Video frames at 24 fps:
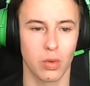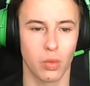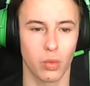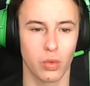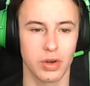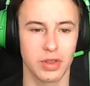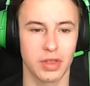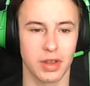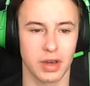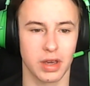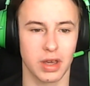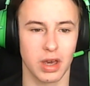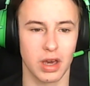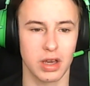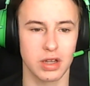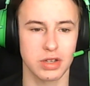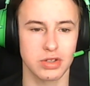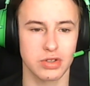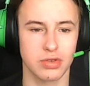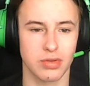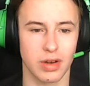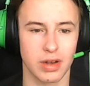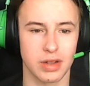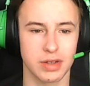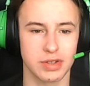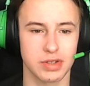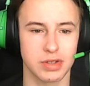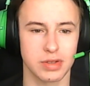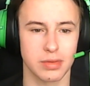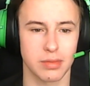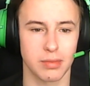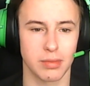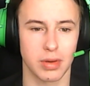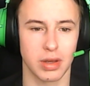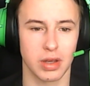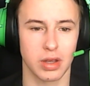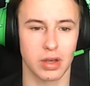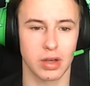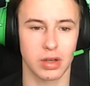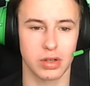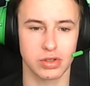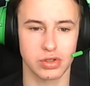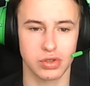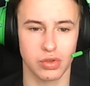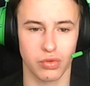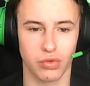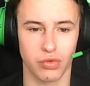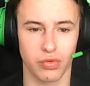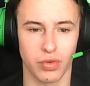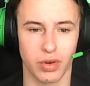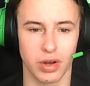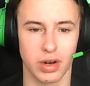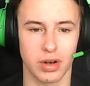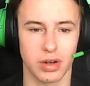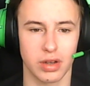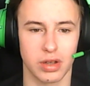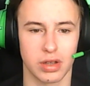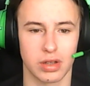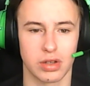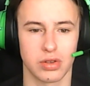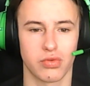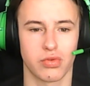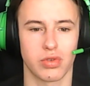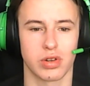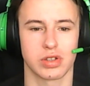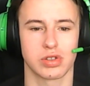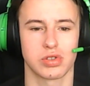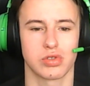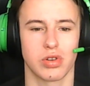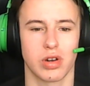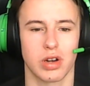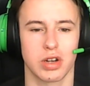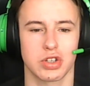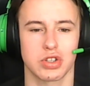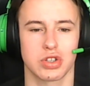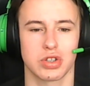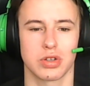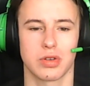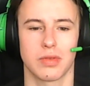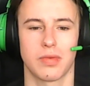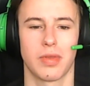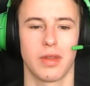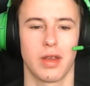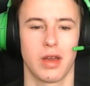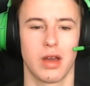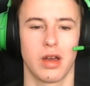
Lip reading: with the case strengths being software infrastructure